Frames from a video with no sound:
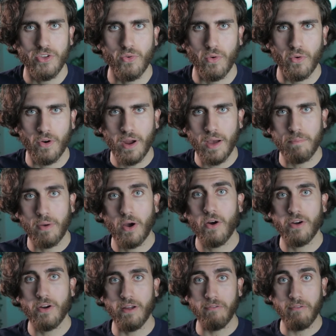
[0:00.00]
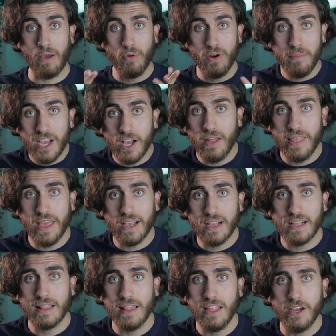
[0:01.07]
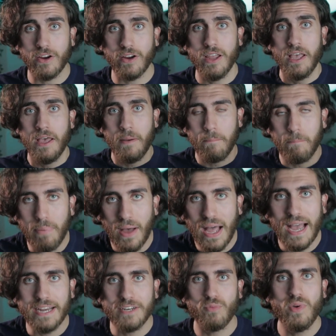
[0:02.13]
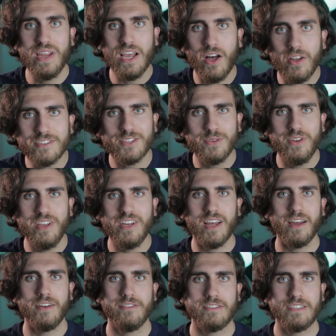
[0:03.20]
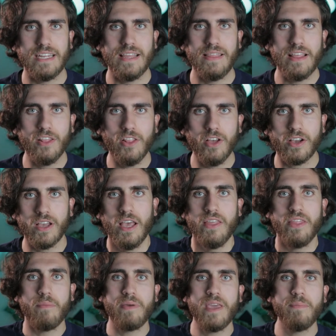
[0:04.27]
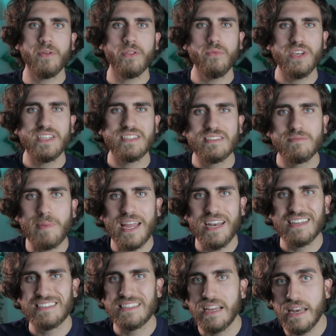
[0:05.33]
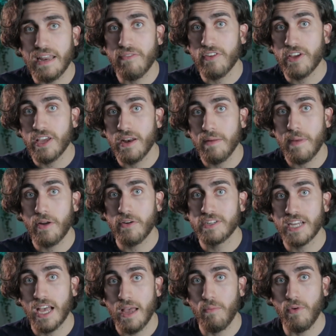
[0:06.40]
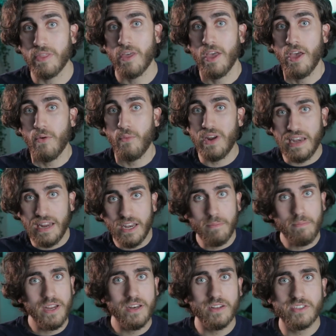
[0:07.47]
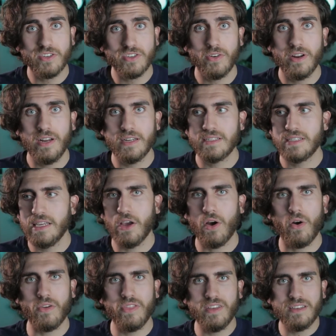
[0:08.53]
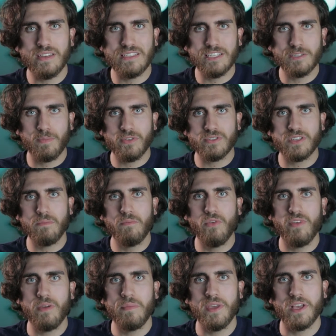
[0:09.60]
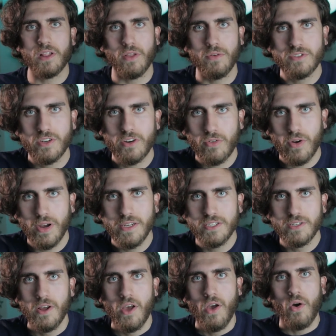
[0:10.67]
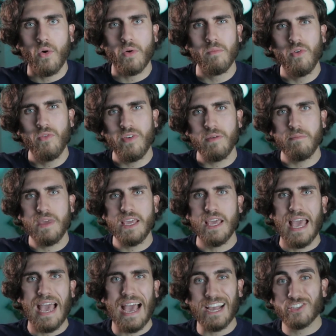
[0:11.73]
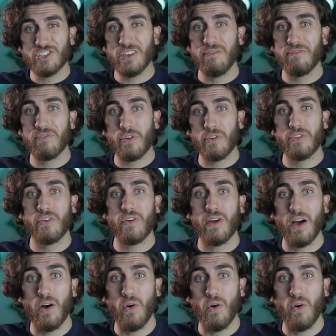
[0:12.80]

you're a part of. I want to make all that clear but we also need to understand that look, the people that we spend a significant amount of time with, we need to be discerning to see are the, is this person moving me closer to Christ or moving me actually further